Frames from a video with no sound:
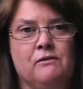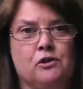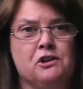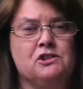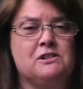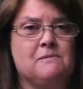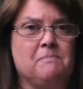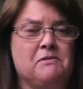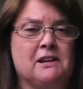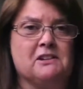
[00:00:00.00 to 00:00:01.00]
voice,
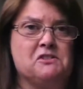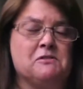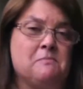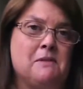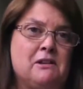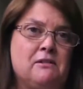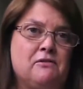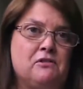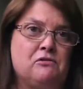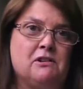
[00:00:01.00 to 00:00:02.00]
thanks to many of
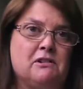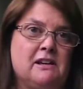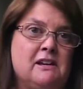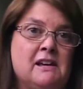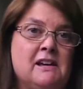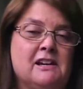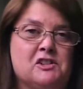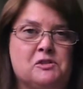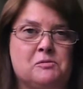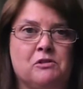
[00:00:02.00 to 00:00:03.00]
the really
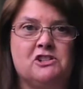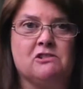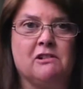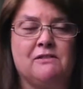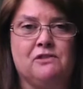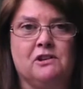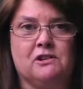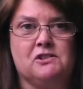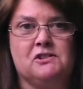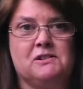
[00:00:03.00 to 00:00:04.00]
inspirational
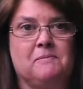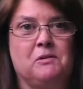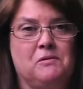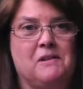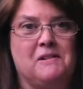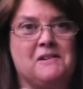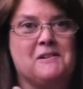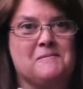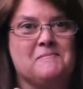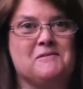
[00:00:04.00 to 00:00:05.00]
advocates
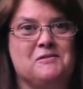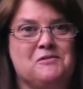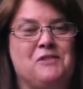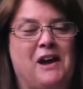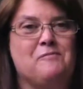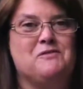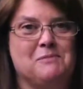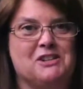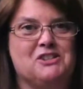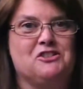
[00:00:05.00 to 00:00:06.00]
who have
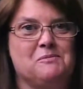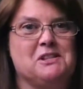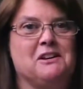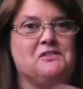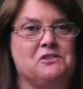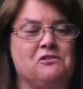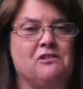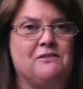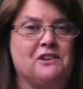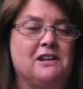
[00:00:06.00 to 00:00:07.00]
dementia themselves and who are
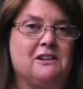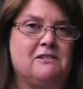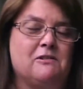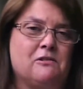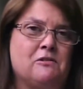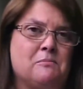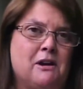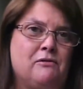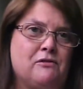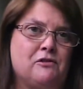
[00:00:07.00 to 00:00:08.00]
advocating on
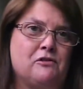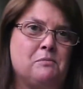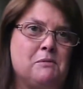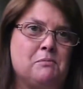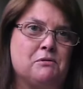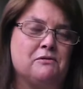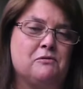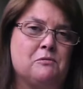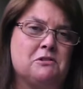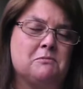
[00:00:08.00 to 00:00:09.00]
behalf of other people
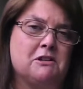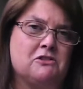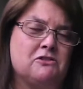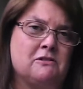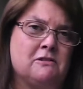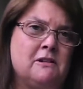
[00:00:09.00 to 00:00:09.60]
living with dementia.